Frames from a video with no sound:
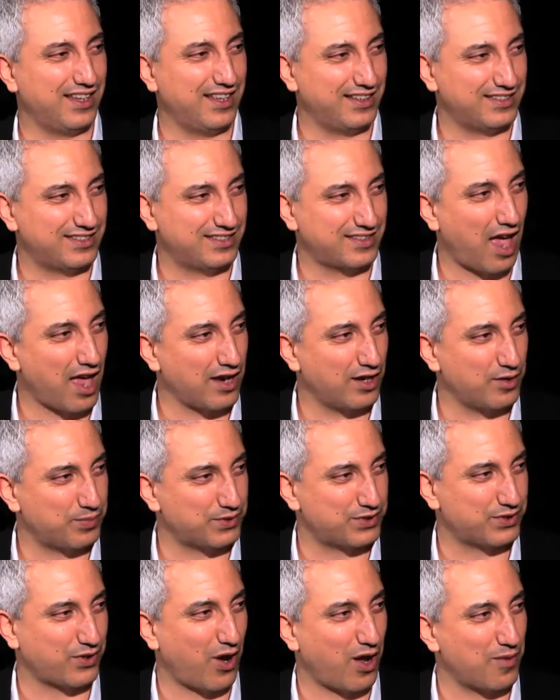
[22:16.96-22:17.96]
starting to
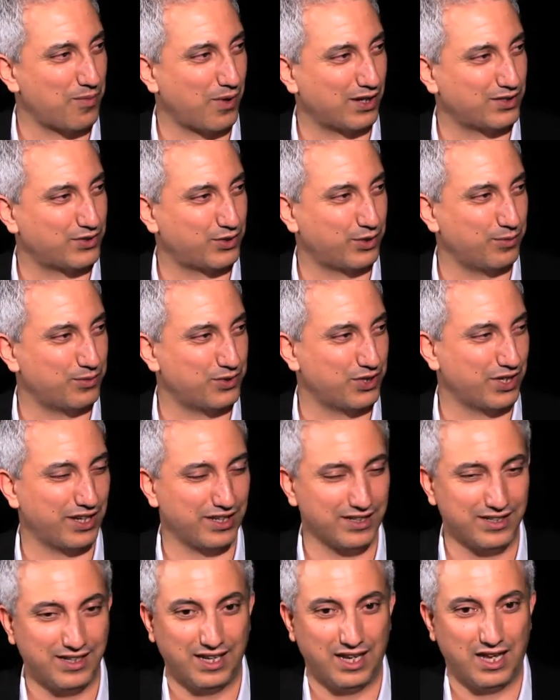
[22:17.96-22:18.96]
prescribe by
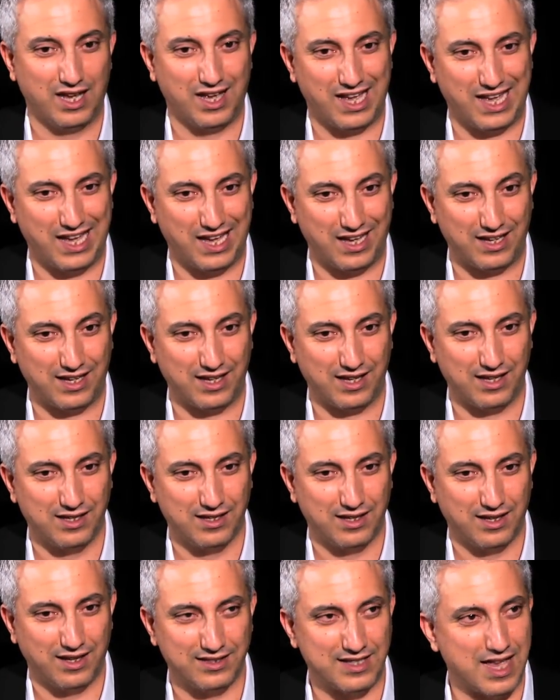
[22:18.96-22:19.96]
Scription.
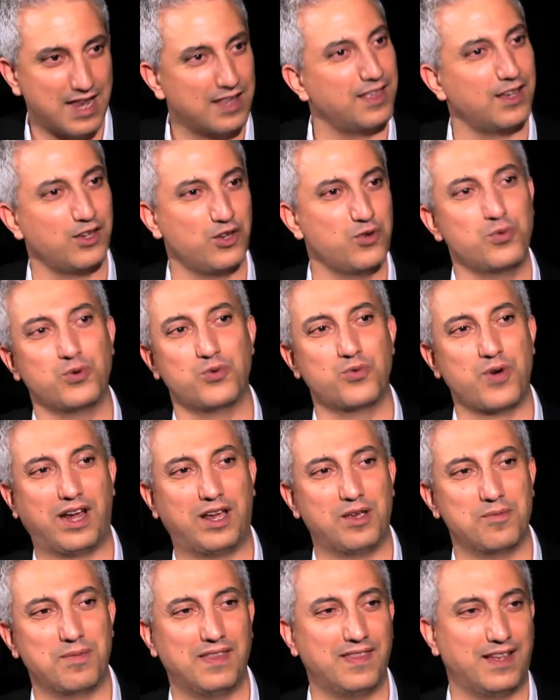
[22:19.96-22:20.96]
Is there anything you would
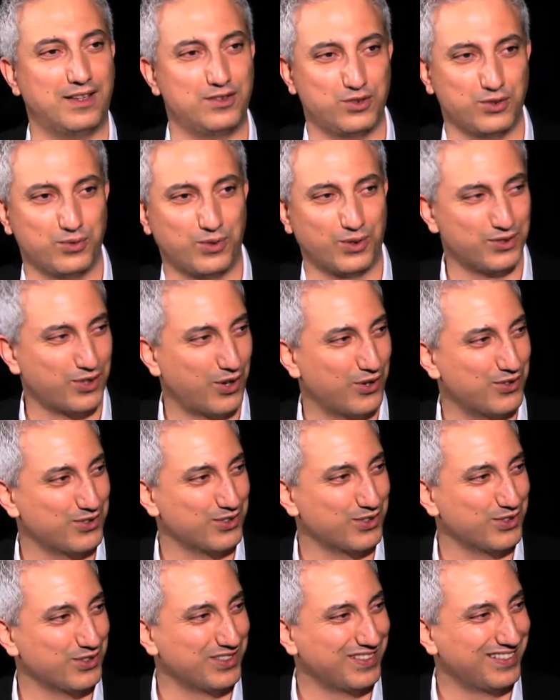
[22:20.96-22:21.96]
recommend they do or don't
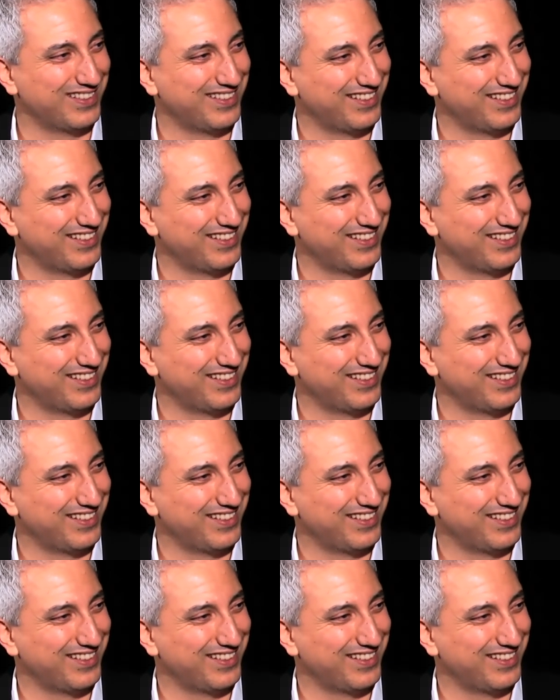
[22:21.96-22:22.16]
do?